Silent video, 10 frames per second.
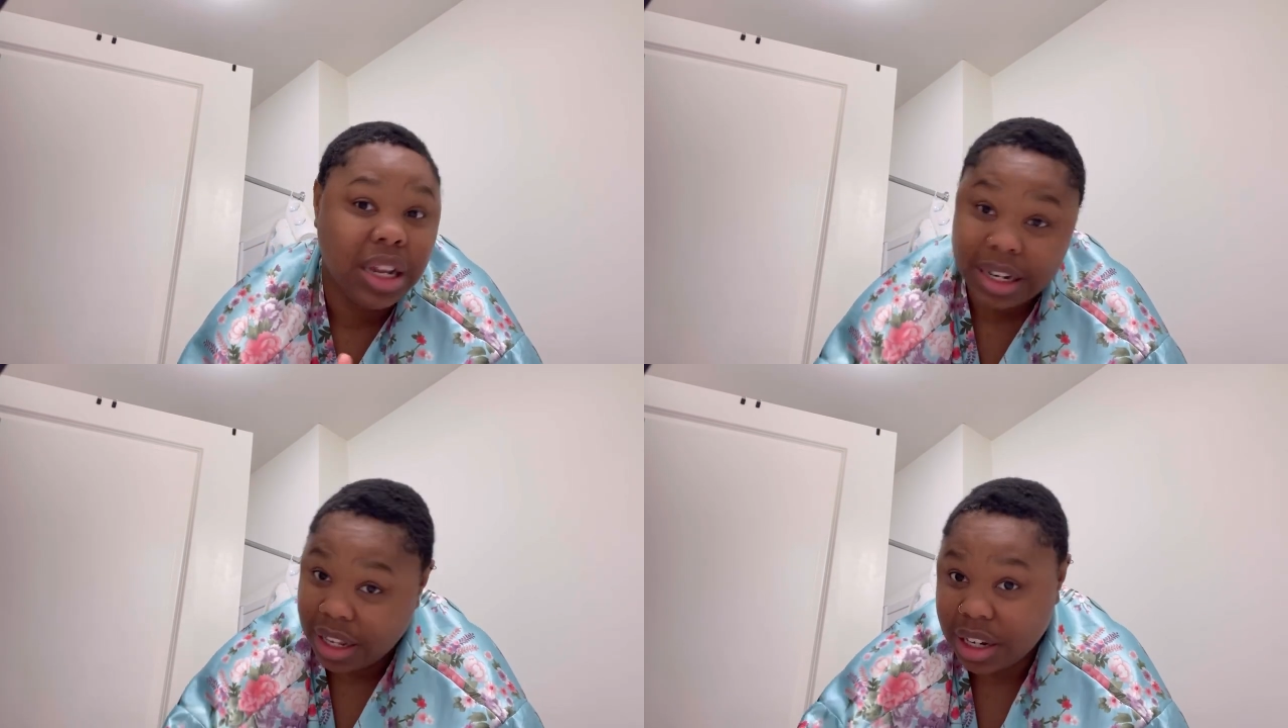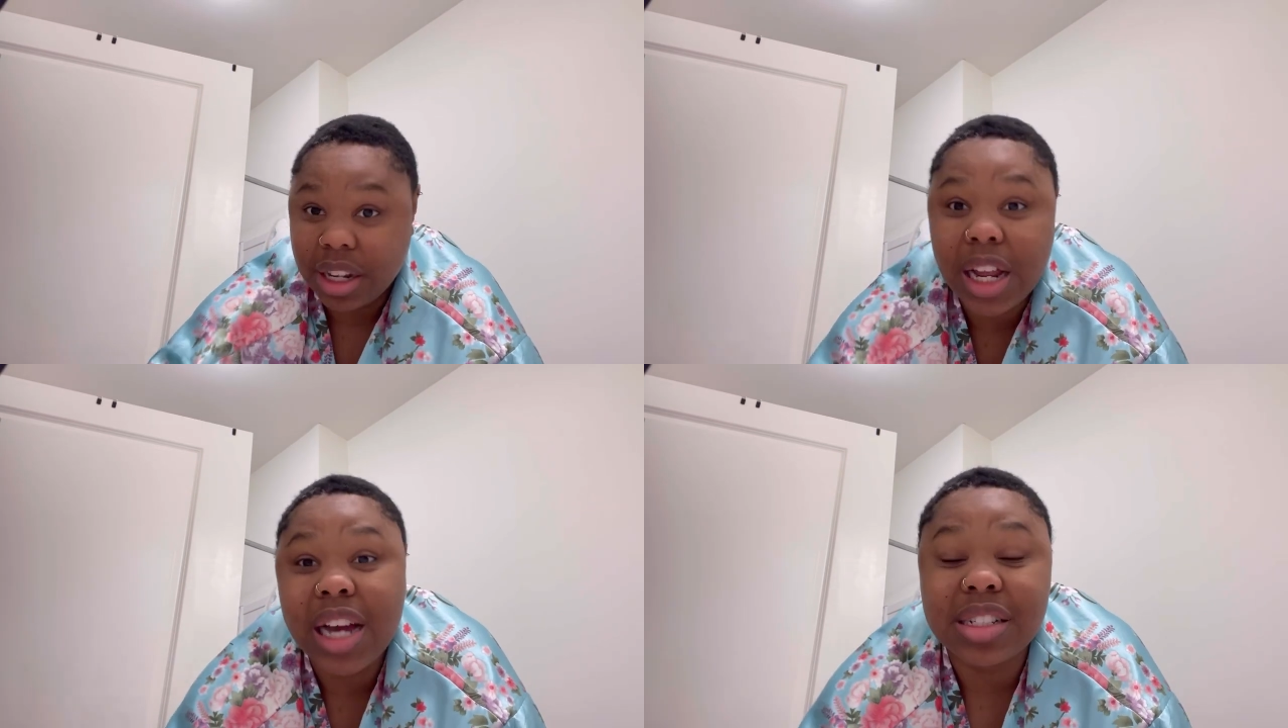needing
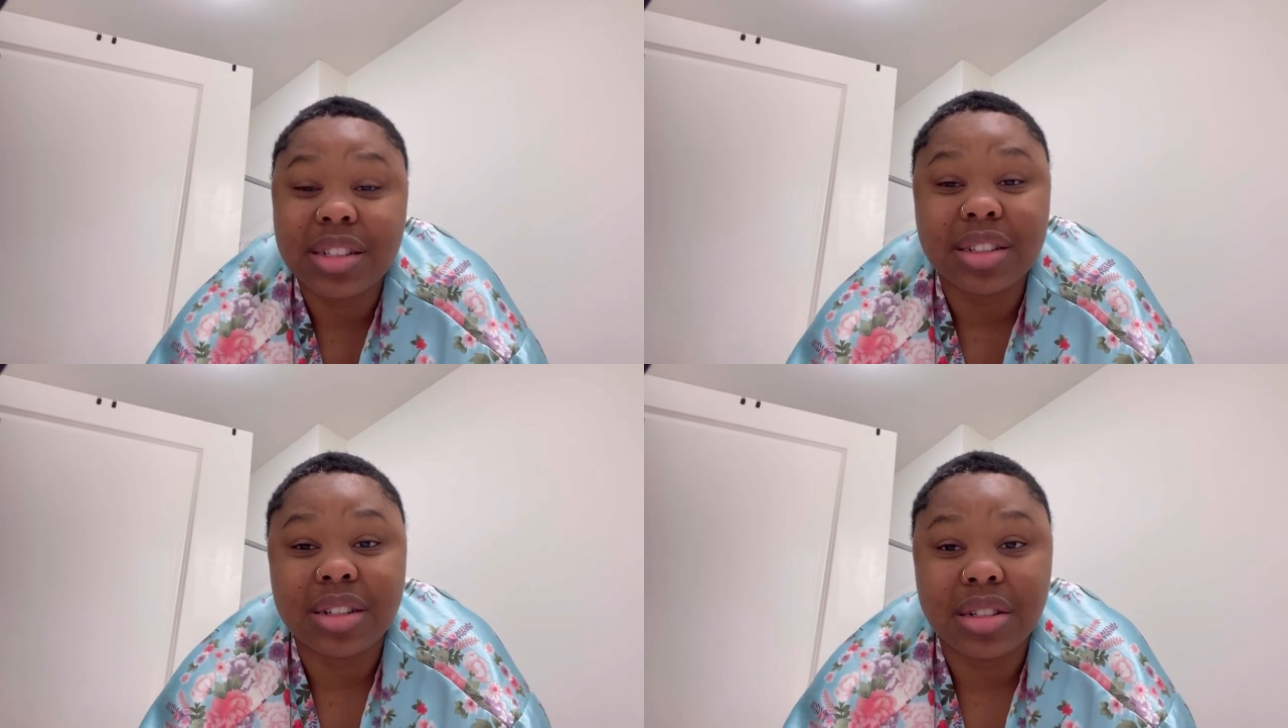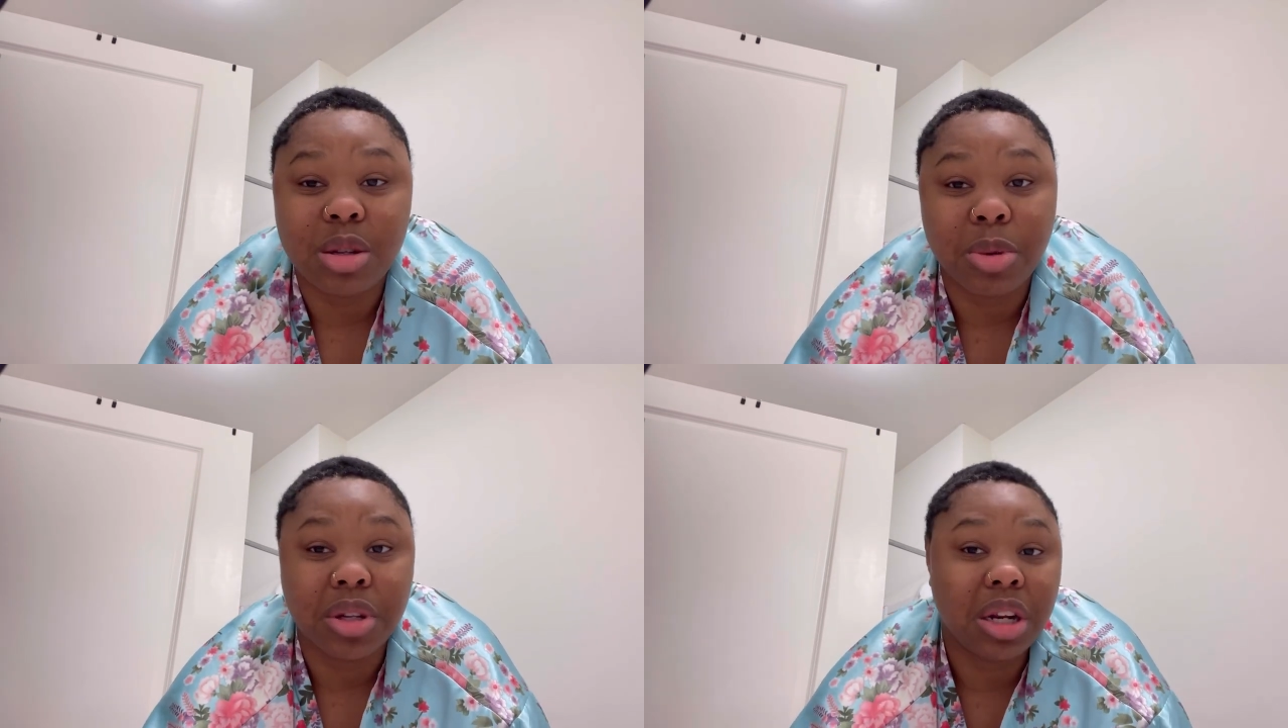glasses is a
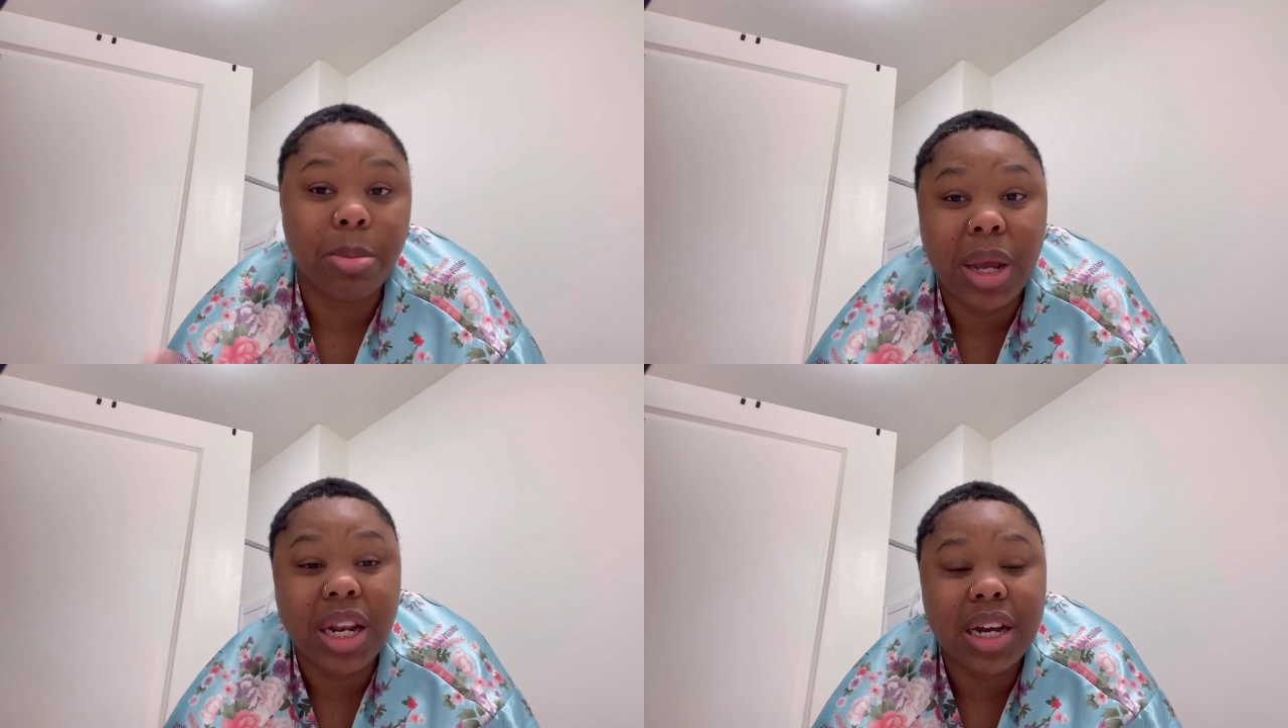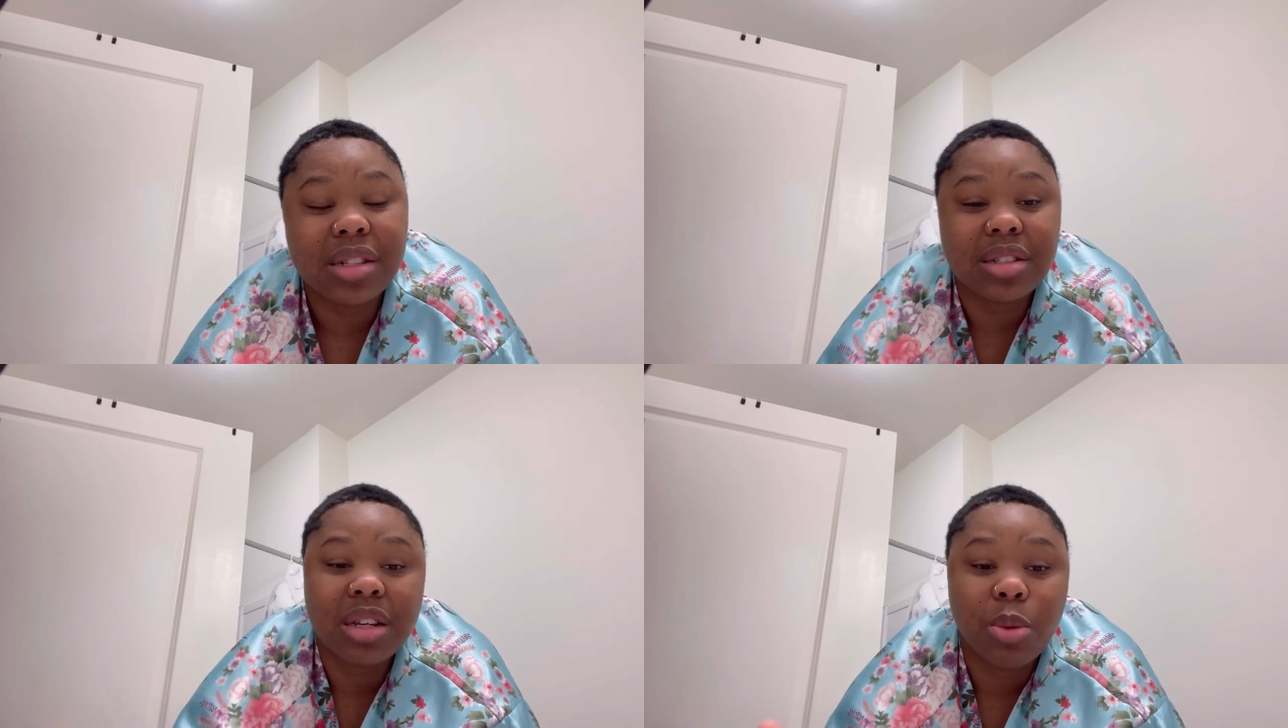disability it may not
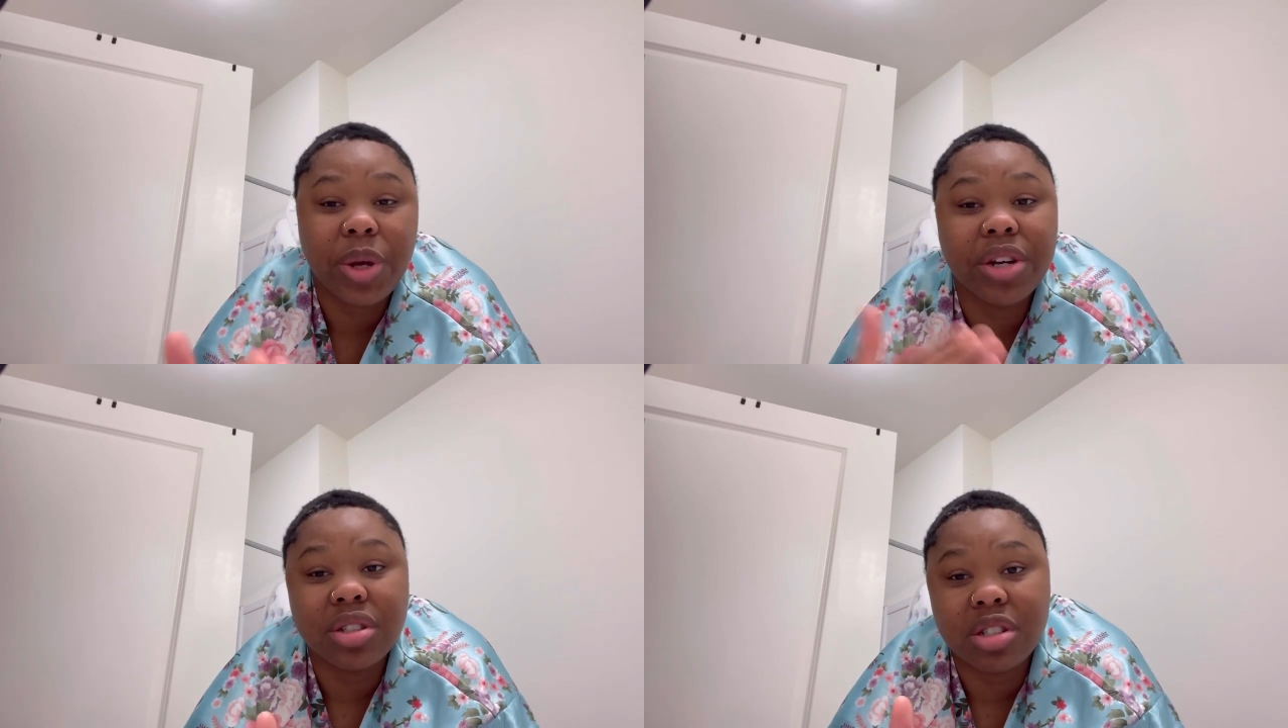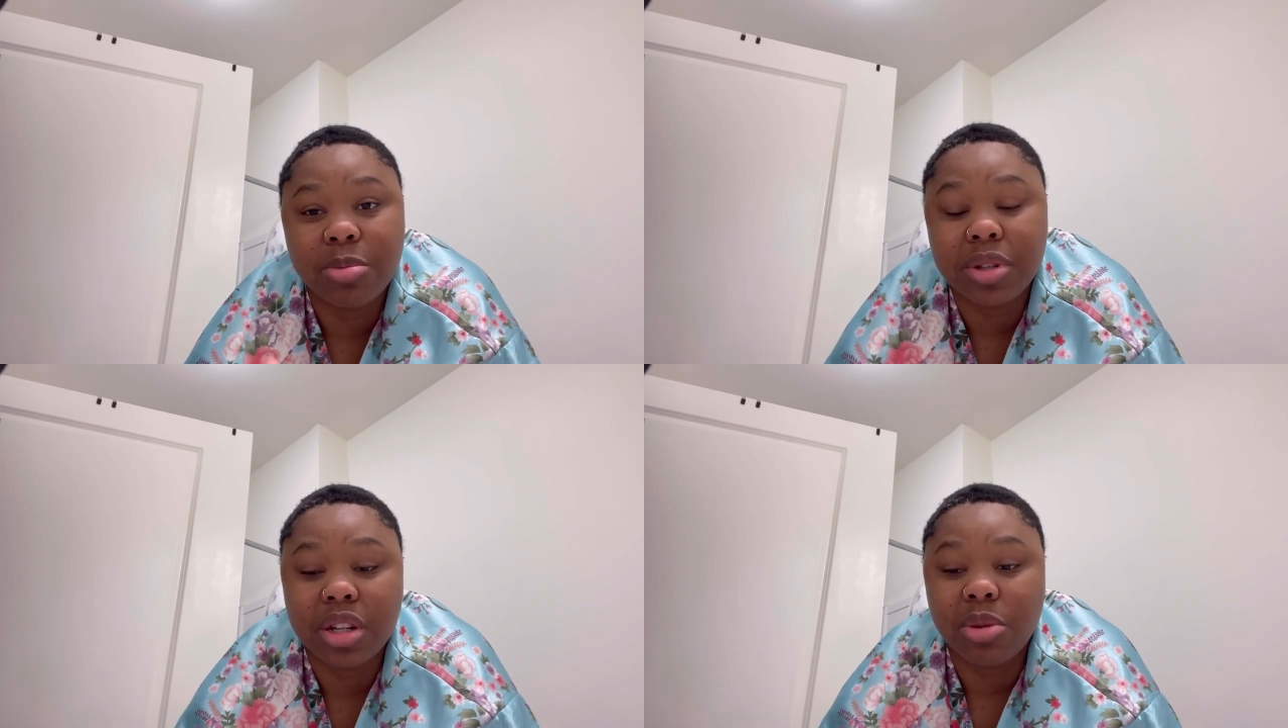seem we hear
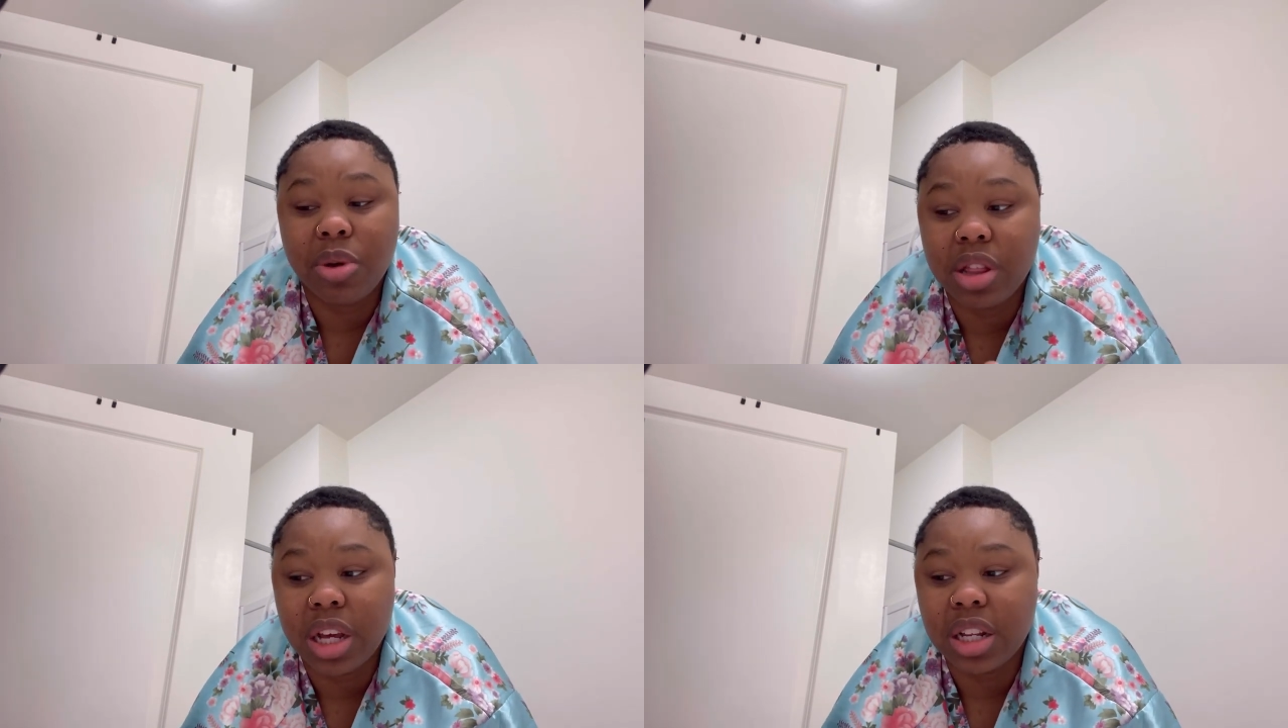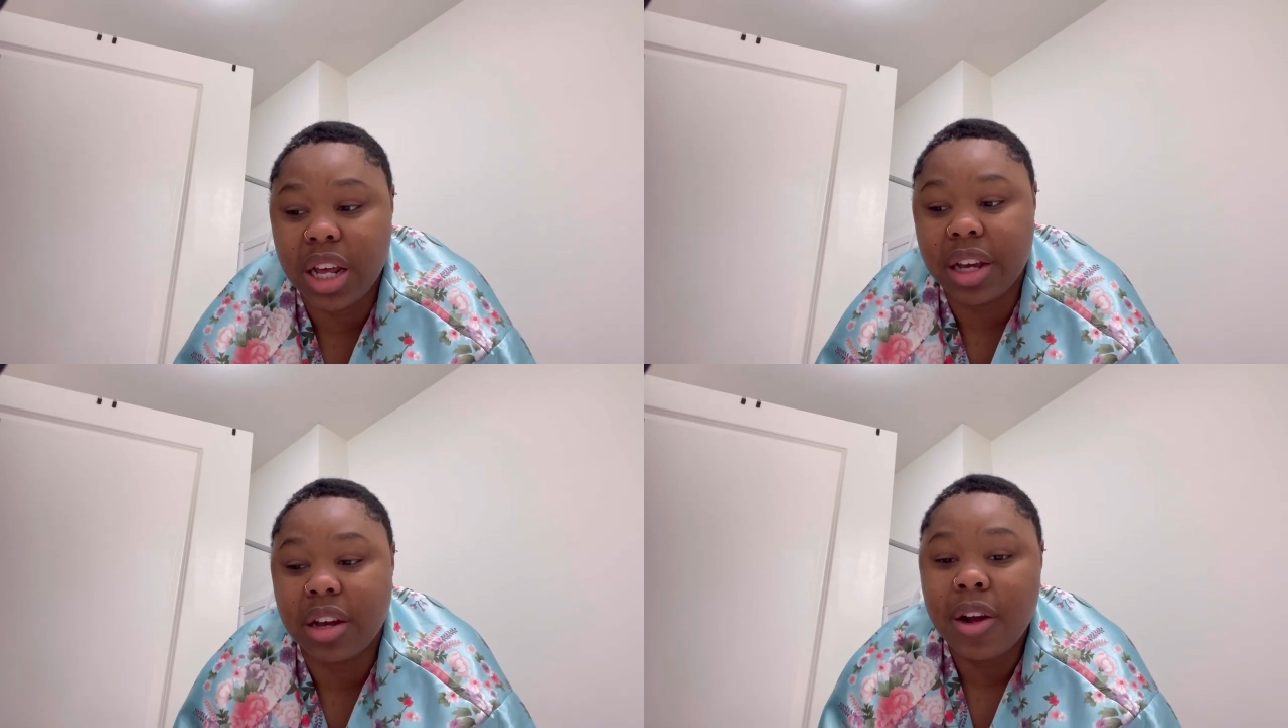disability we think
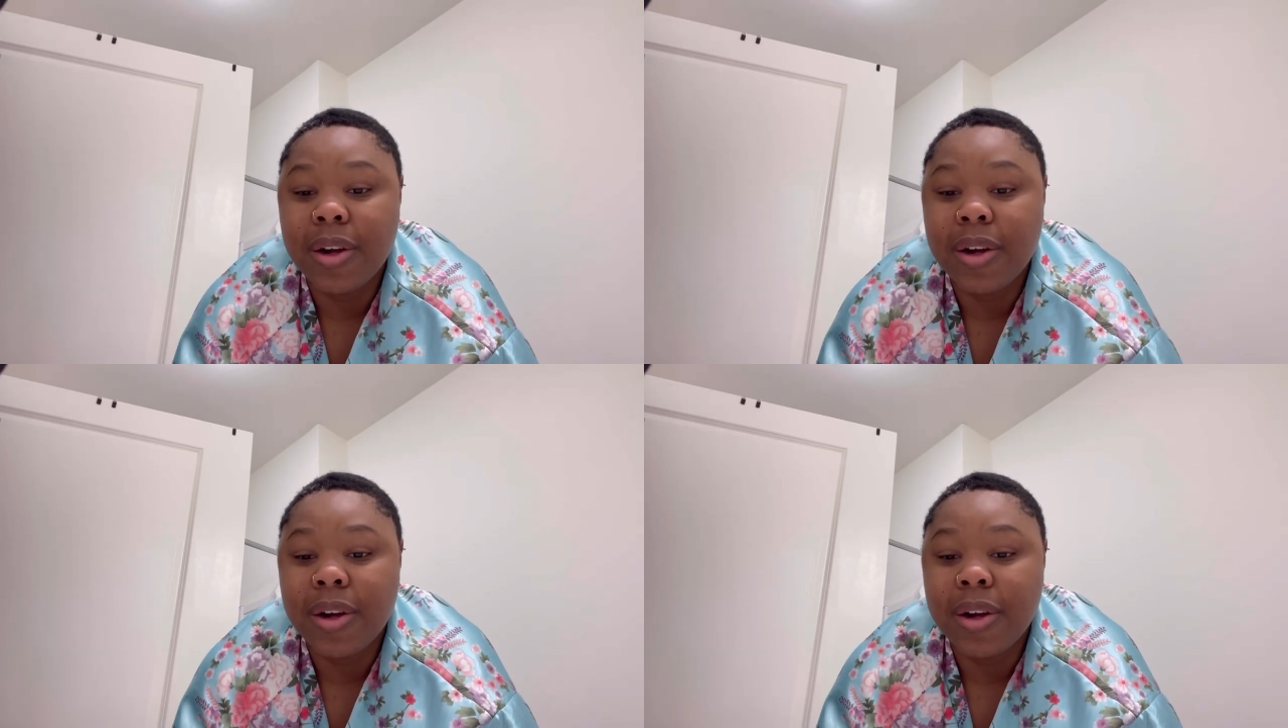like